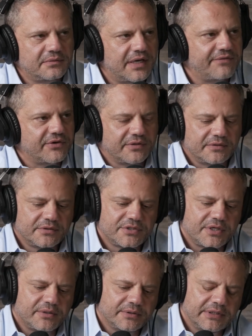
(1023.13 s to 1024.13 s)
Ever.
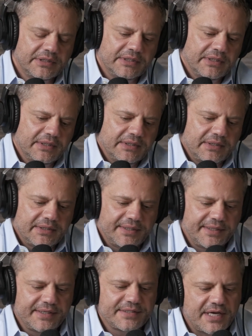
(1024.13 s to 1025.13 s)
So
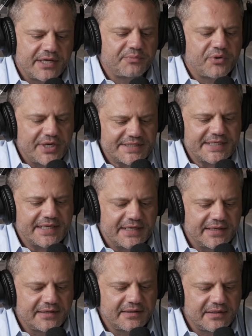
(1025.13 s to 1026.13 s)
it unprecedented.